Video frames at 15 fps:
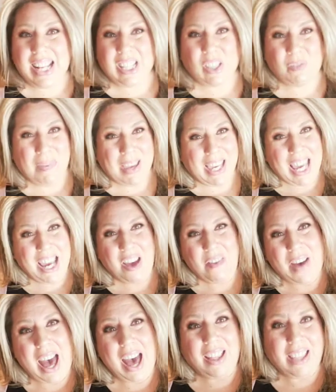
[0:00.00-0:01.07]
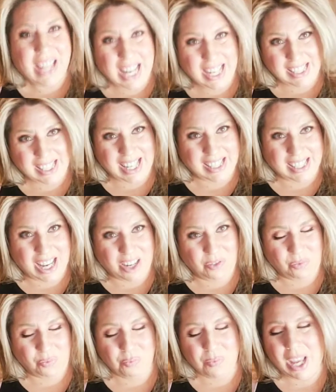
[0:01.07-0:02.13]
speaking of the holiday
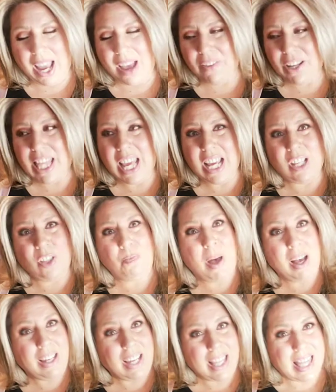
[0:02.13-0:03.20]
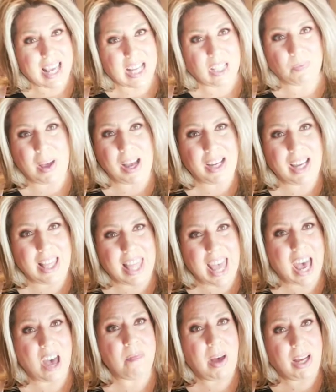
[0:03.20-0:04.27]
season, everything is pumpkin this, pumpkin
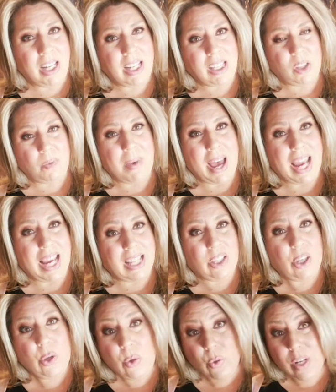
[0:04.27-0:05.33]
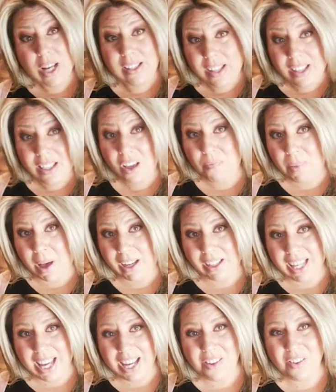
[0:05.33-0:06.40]
that, pumpkin spice. Who doesn't love
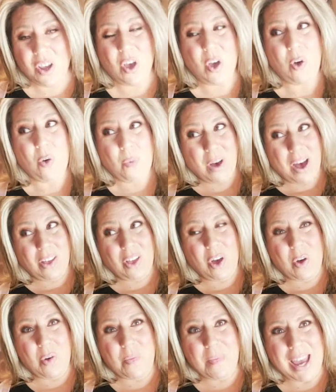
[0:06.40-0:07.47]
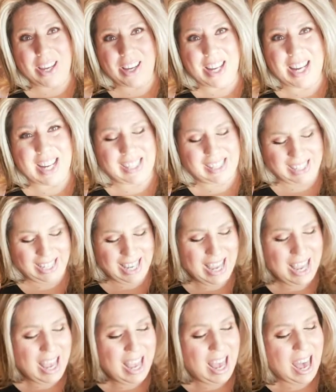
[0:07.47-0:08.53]
pumpkin? Well, oh my goodness.
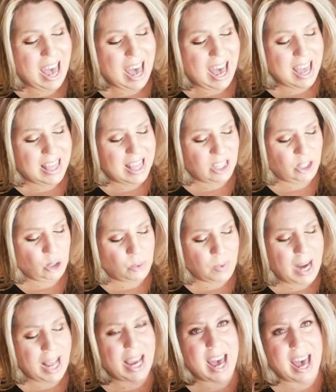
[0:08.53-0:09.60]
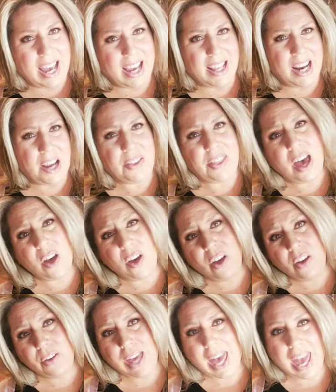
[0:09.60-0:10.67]
Uh, this is what I got and I thought,
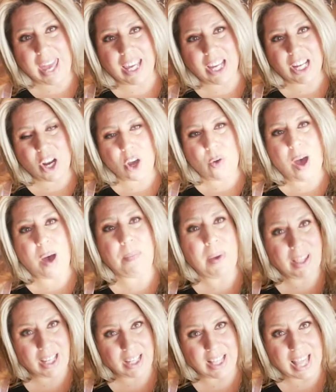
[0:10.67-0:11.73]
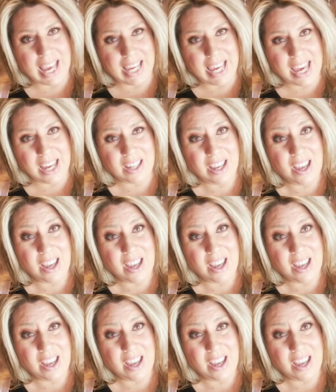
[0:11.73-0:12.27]
oh, okay, you know, I'll probably like it.